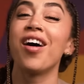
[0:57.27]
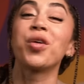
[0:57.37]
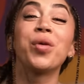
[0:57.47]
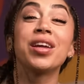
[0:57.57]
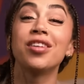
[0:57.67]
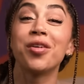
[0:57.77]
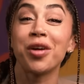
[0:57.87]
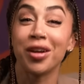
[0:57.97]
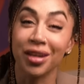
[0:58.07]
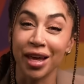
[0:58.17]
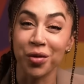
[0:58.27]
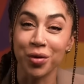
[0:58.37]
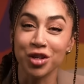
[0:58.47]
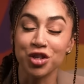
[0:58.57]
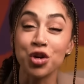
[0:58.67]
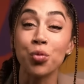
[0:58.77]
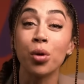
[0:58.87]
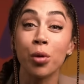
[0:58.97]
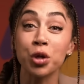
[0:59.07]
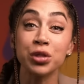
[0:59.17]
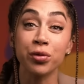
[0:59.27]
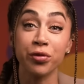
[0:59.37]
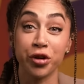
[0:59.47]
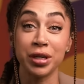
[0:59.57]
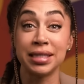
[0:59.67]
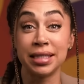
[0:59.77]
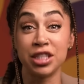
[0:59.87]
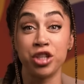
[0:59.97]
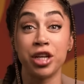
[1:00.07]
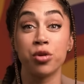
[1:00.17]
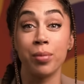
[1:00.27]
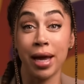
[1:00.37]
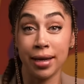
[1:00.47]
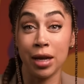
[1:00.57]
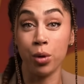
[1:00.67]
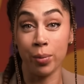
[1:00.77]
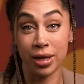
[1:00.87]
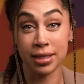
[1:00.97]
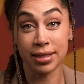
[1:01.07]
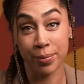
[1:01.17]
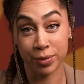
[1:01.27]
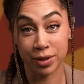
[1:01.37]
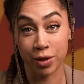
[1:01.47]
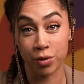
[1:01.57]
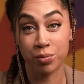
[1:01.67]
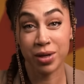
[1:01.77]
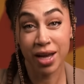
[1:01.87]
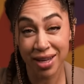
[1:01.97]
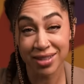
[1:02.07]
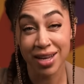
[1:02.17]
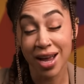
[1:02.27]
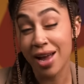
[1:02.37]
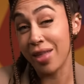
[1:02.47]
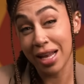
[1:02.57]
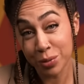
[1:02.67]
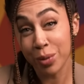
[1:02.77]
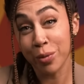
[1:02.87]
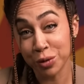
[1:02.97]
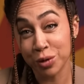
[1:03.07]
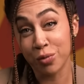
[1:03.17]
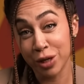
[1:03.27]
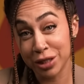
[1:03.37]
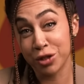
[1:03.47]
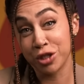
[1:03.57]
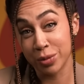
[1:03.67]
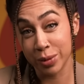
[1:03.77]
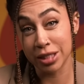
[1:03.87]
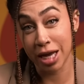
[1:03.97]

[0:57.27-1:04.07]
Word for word: A quick note on language. We'll mostly refer to cisgender men and women in this episode because that's where most of the research has been